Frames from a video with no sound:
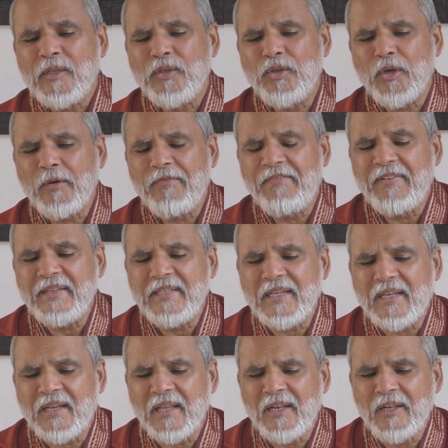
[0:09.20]
your
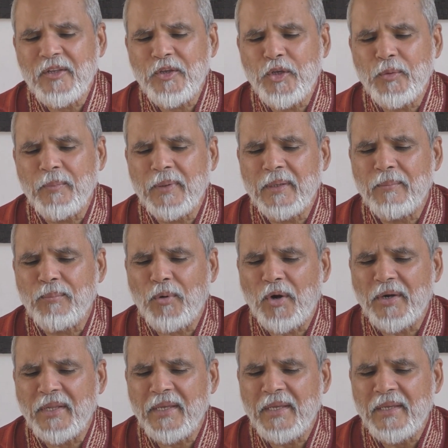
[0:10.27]
physical human
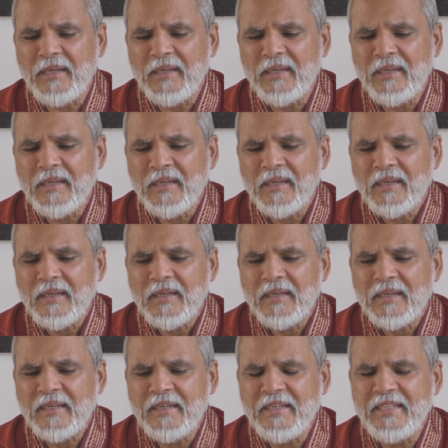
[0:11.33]
body
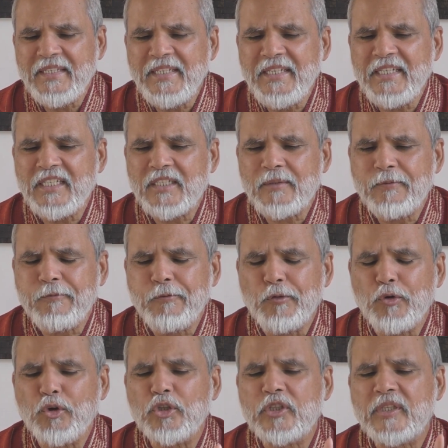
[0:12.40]
needs
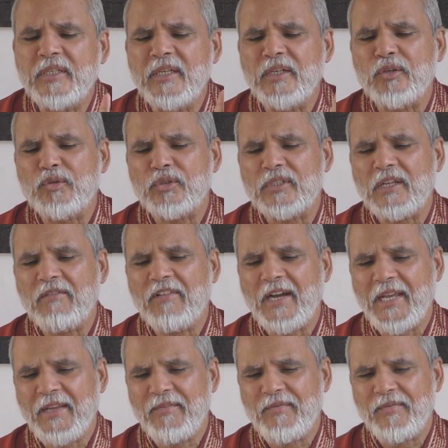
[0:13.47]
four things to
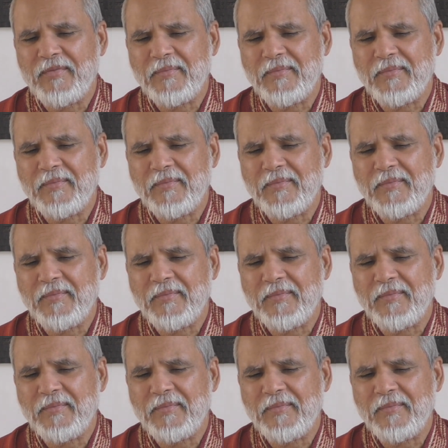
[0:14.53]
survive.